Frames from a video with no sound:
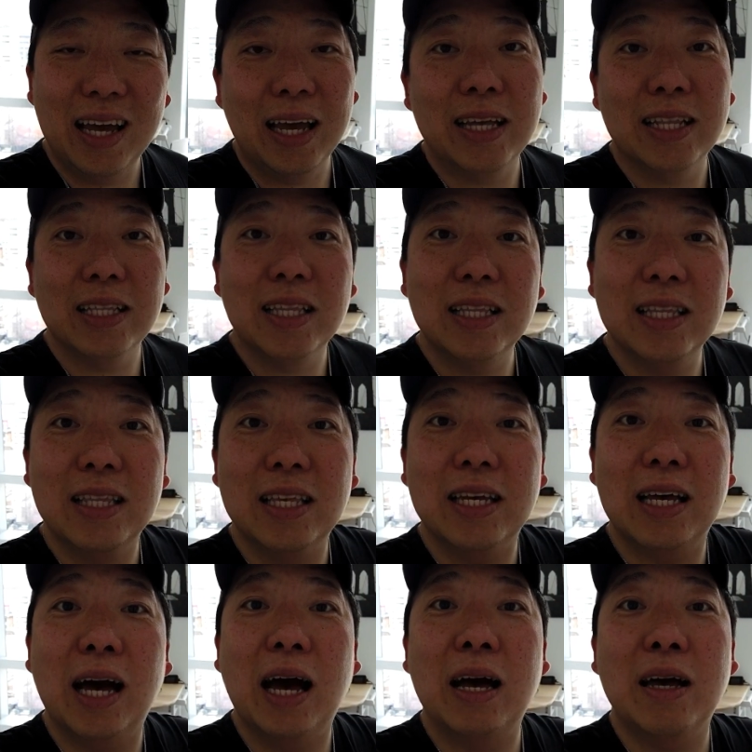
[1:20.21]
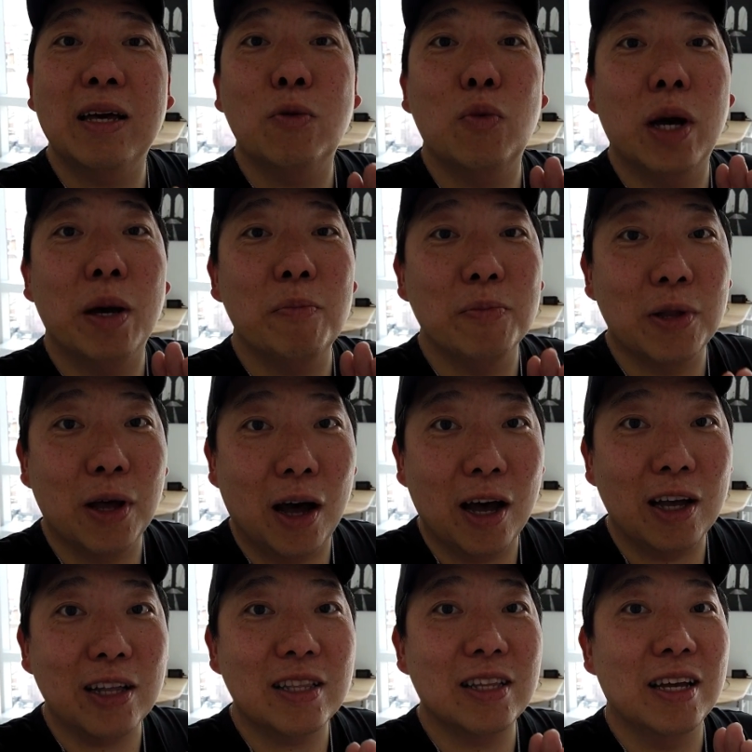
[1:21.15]
And I am
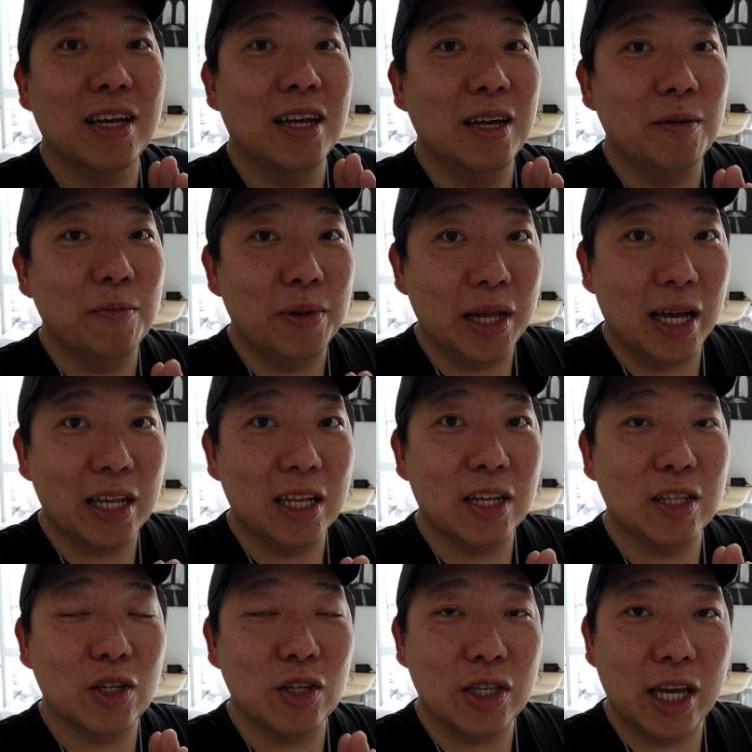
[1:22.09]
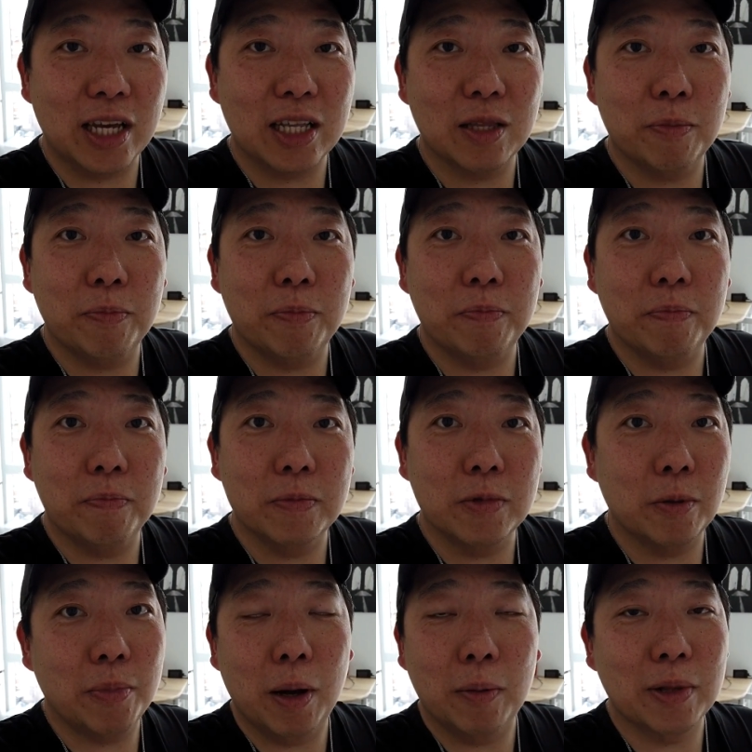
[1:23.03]
not planning to take the,
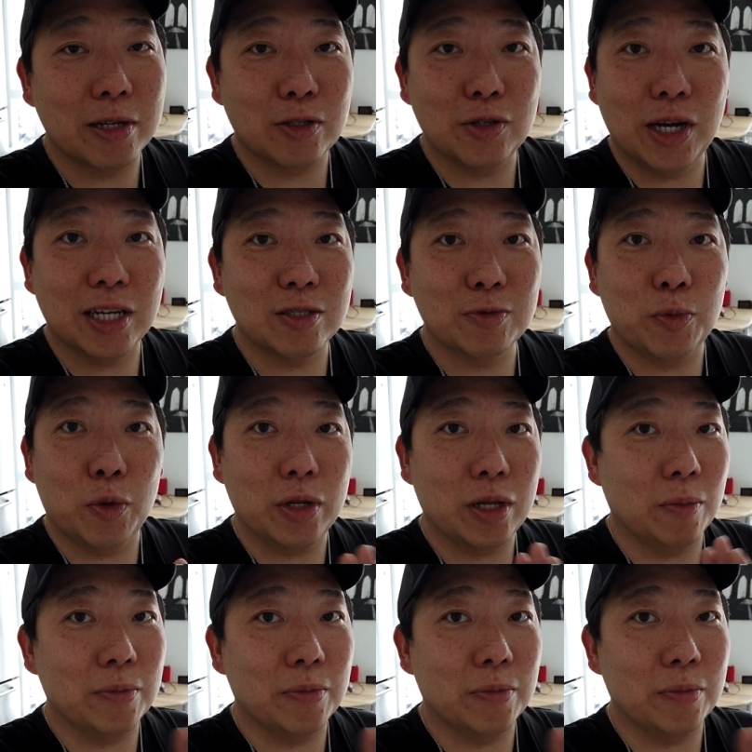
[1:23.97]
the public transport.